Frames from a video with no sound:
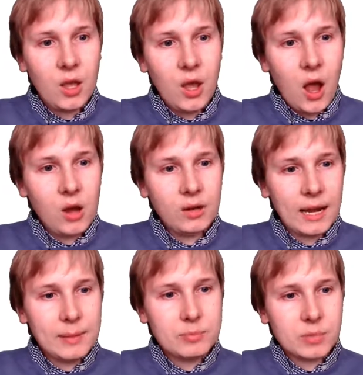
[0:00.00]

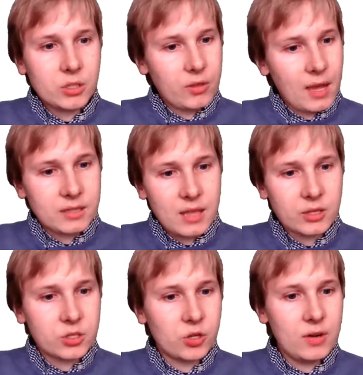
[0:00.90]
Okay, so that's
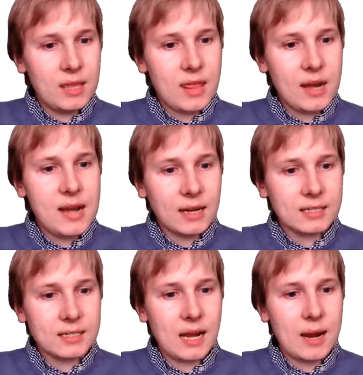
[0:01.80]
that story, and then
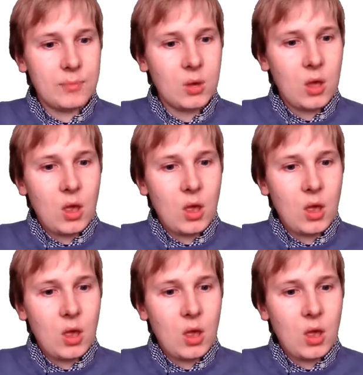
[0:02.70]
next time,